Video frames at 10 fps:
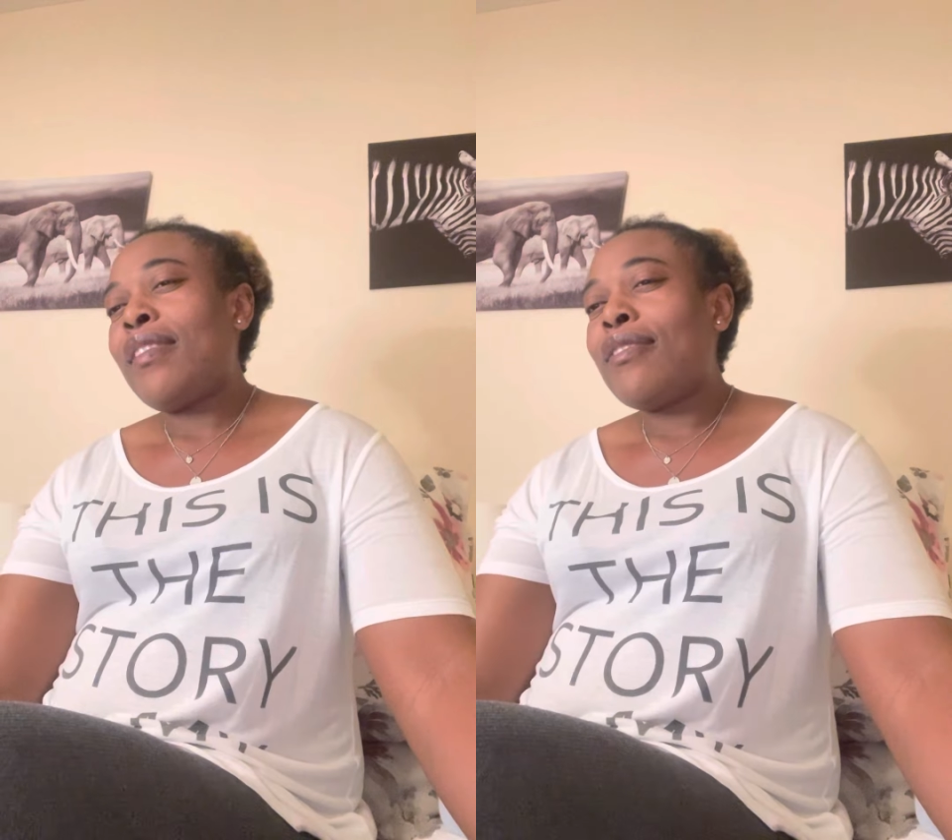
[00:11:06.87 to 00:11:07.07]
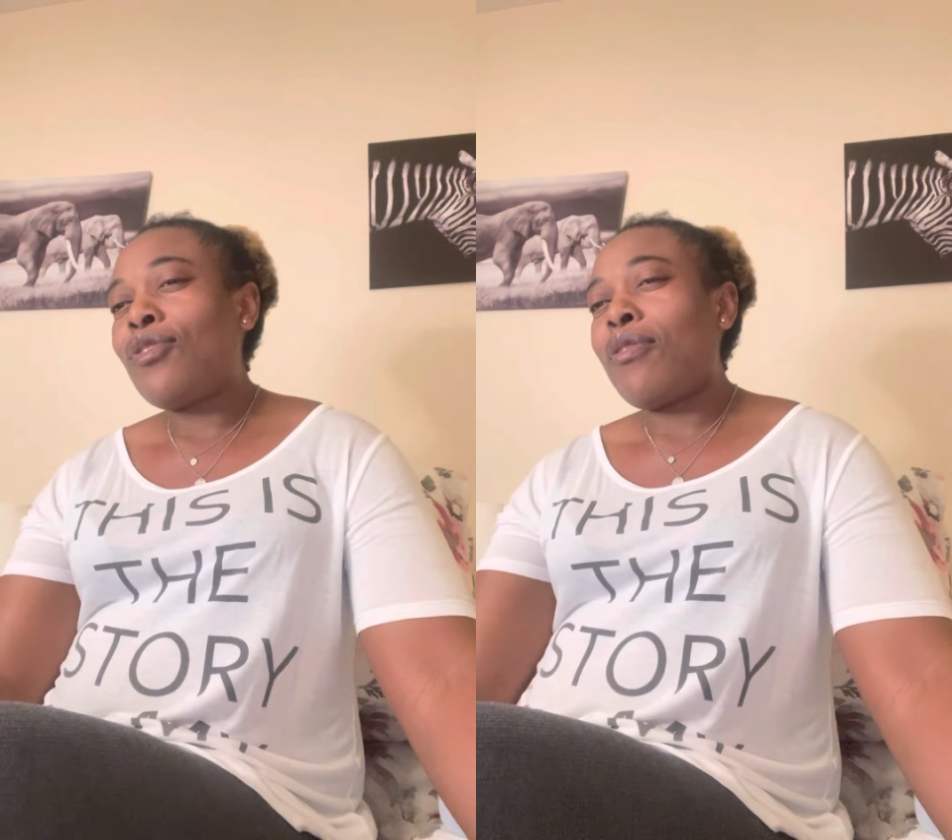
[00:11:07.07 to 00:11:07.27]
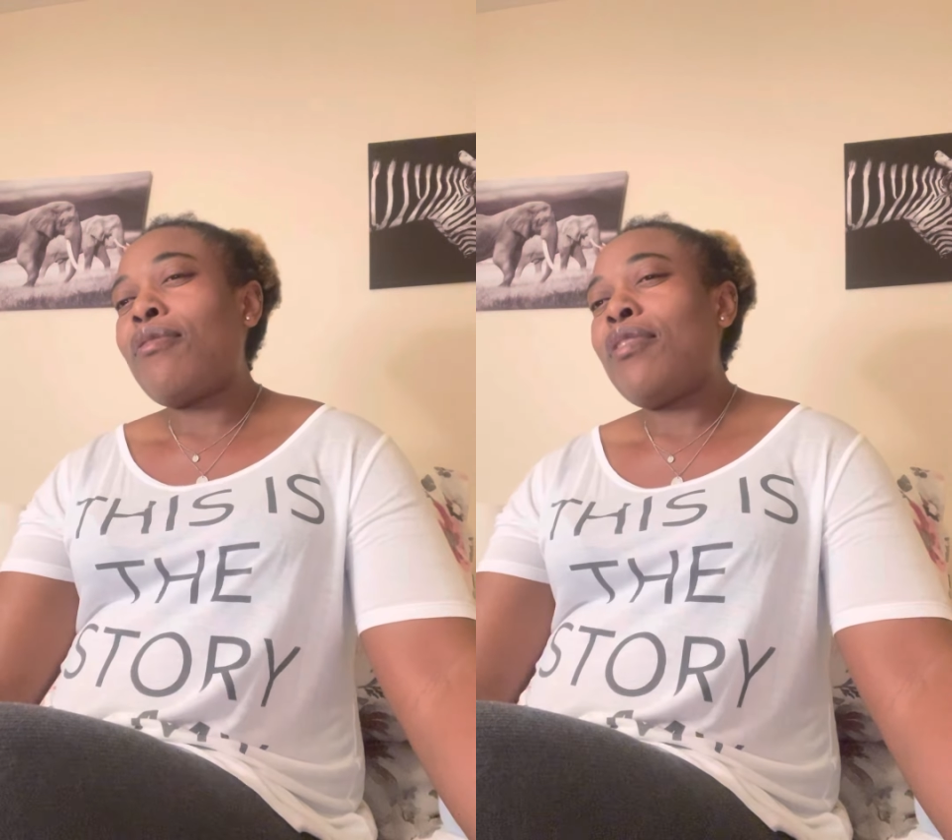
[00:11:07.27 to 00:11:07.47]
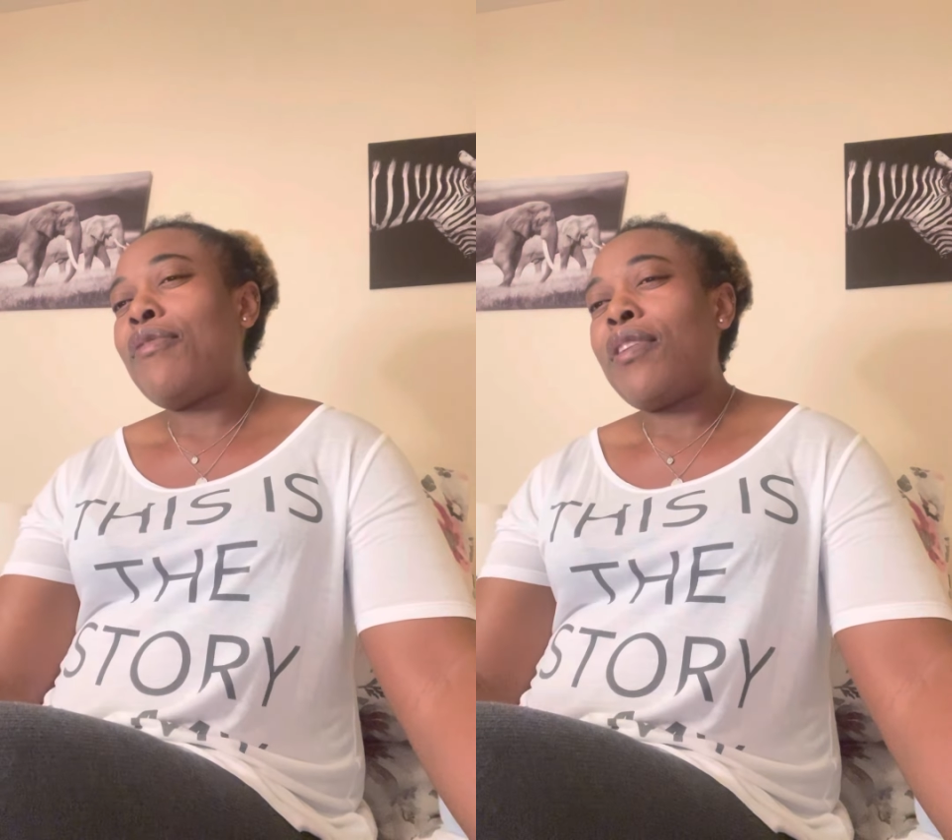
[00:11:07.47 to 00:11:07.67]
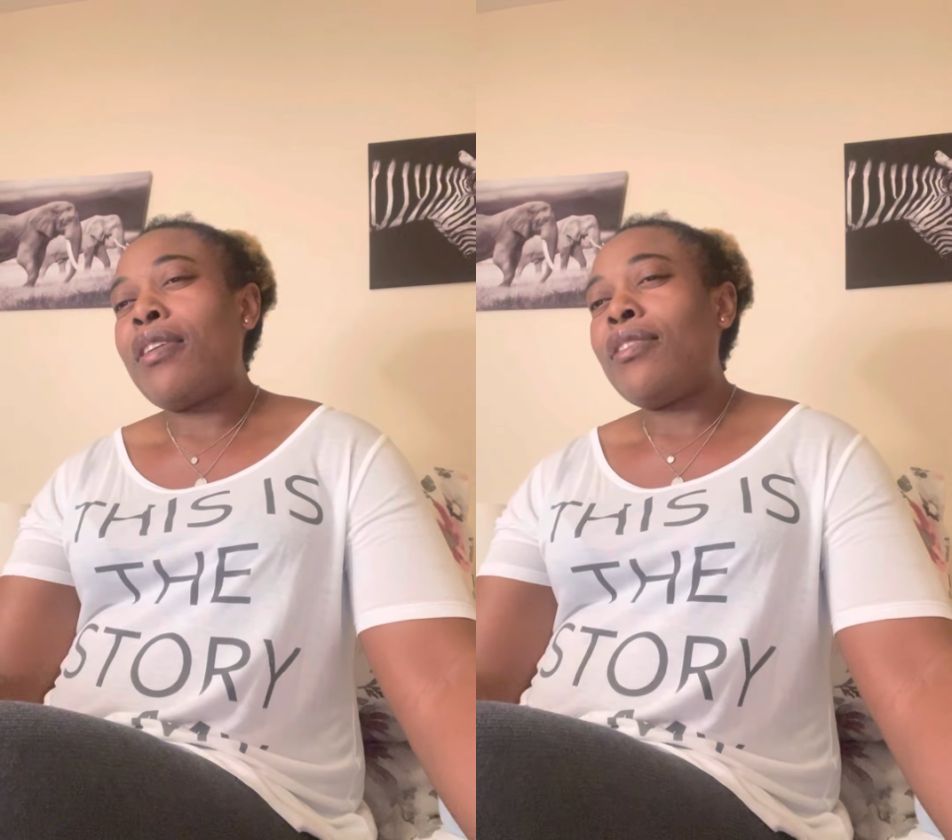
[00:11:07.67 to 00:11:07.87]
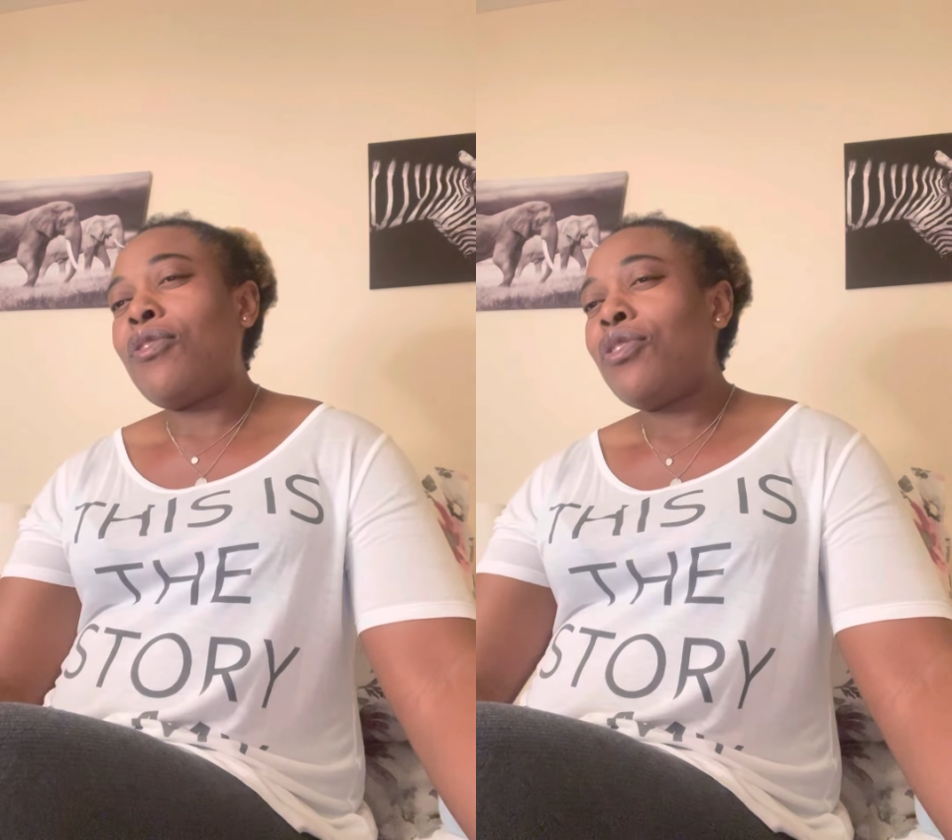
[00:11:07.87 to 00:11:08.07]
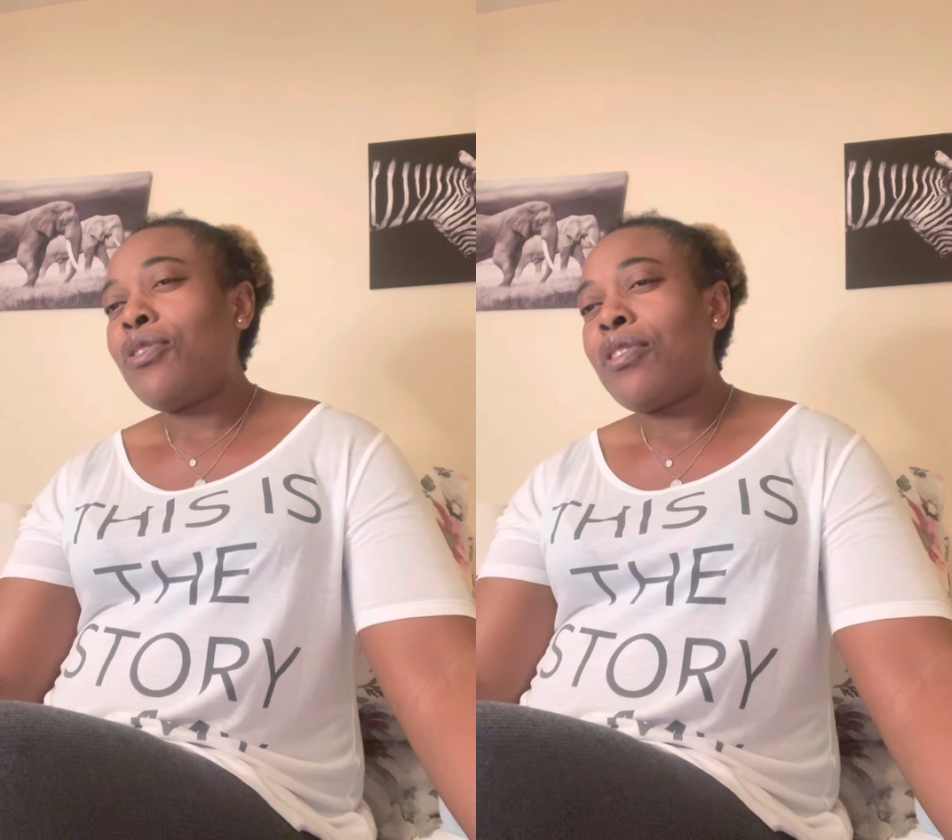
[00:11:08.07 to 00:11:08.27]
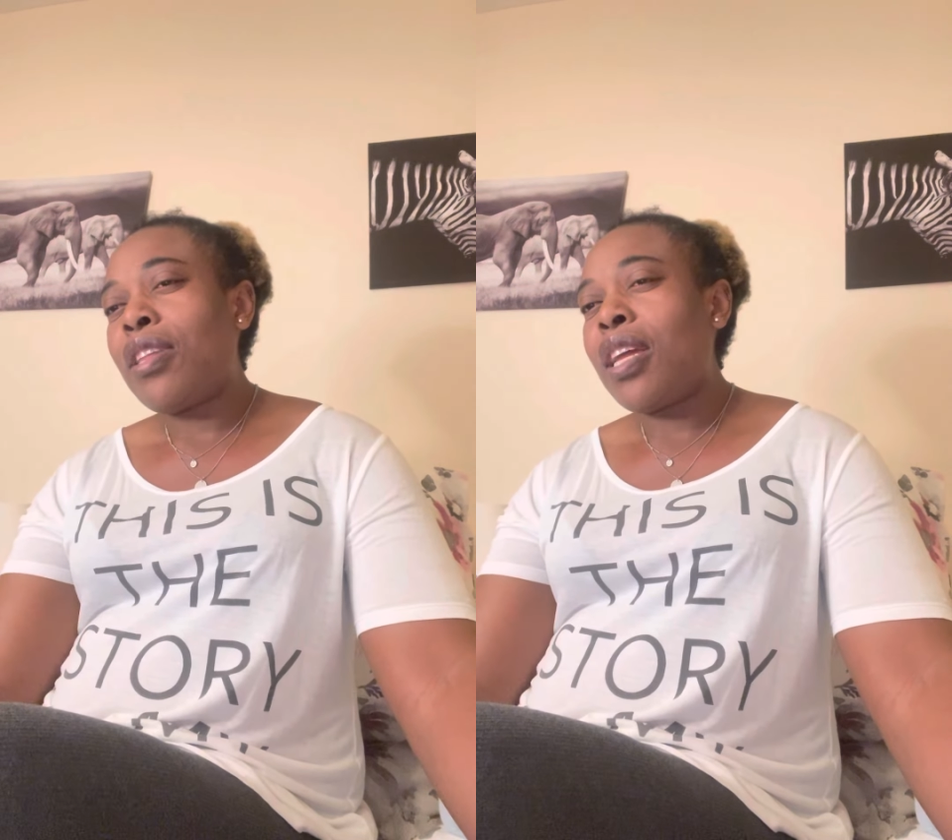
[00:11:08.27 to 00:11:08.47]
So if it's not
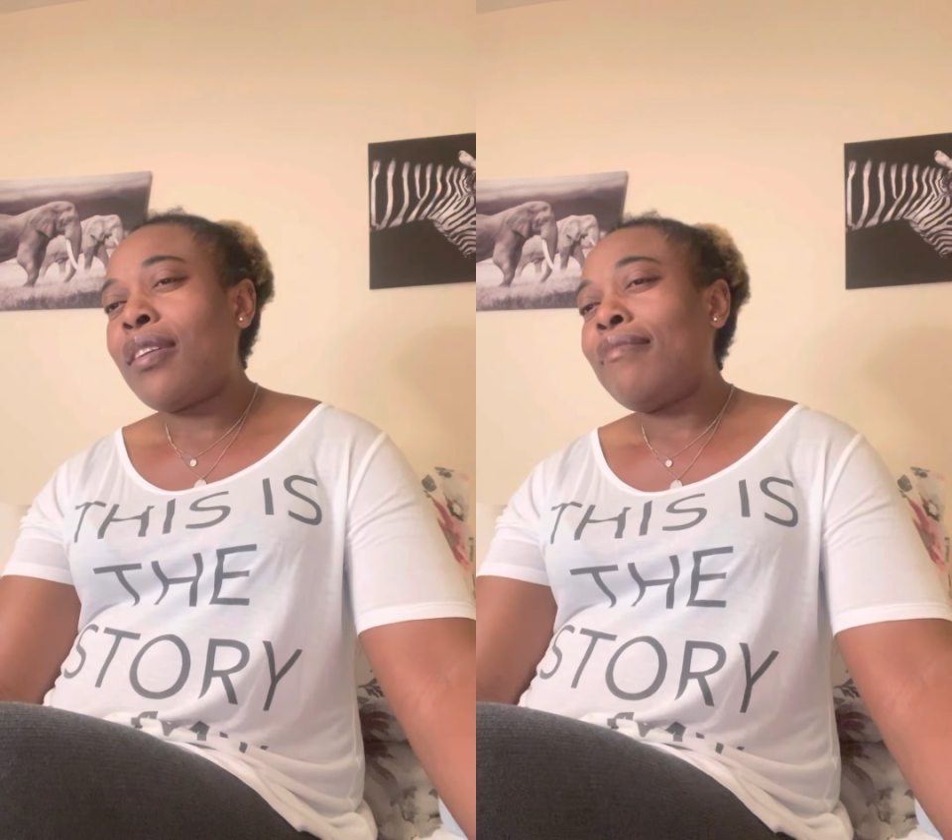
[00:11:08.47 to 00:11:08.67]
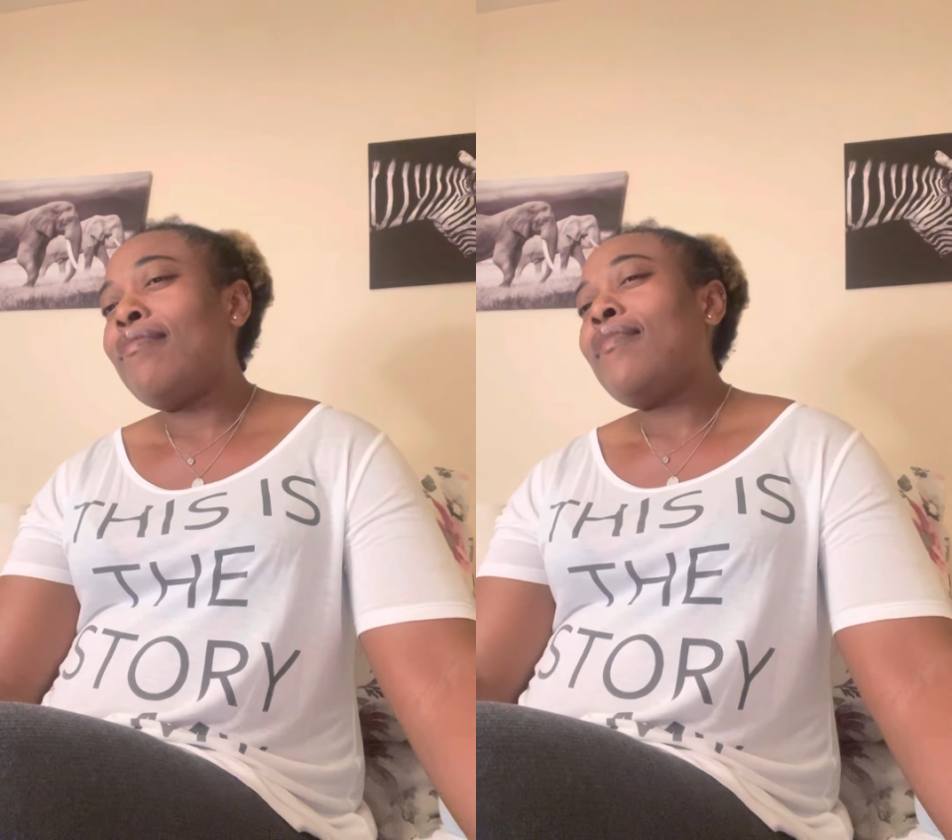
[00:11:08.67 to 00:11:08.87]
your thing,